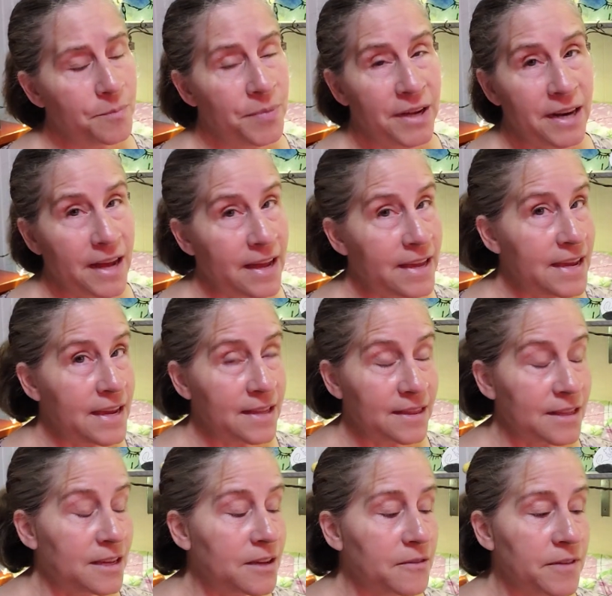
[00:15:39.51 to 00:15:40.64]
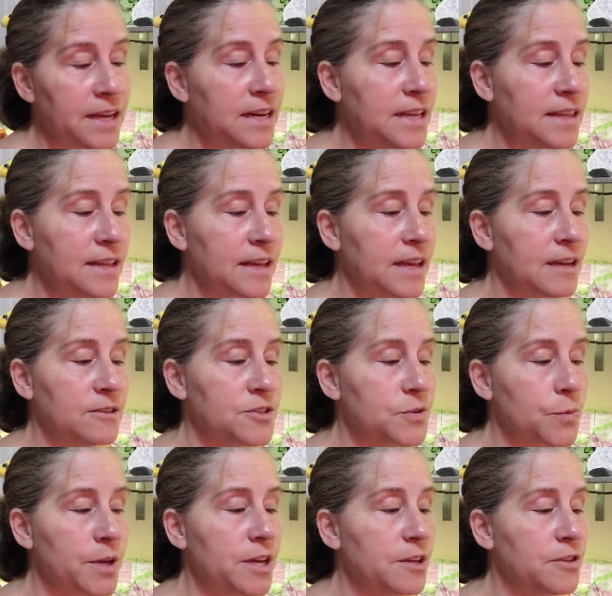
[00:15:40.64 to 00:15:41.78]
but I can't think of anything else
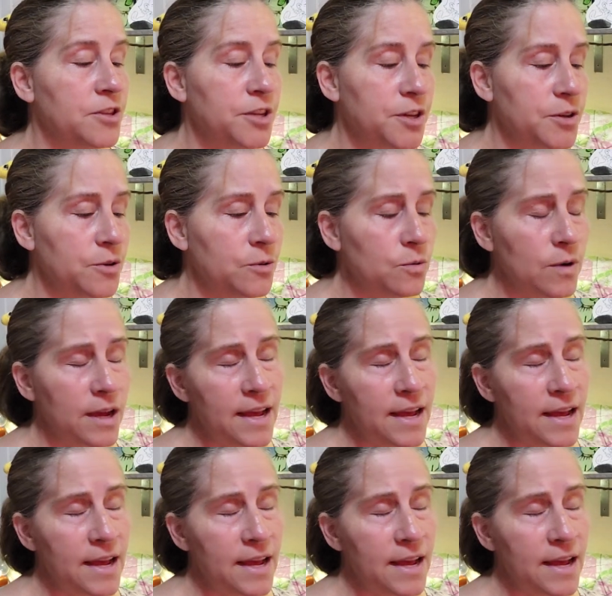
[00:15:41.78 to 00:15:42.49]
we could do.